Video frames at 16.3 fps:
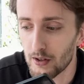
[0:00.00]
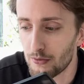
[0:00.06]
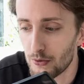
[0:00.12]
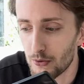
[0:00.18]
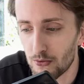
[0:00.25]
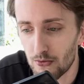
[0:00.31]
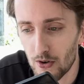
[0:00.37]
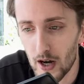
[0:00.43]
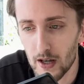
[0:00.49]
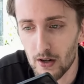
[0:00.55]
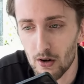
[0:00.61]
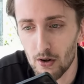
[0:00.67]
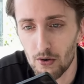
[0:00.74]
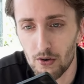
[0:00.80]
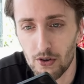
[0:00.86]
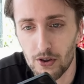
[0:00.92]
if you find
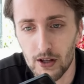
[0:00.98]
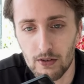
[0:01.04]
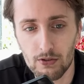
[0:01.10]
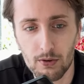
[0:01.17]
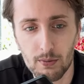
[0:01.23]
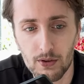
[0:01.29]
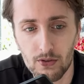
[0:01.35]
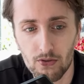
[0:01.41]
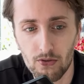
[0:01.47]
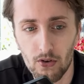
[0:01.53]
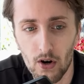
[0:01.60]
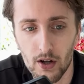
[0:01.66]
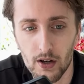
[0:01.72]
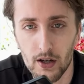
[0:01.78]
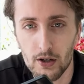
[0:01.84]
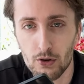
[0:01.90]
100 Thieves to be
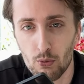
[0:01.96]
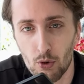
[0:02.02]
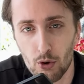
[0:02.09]
fun and you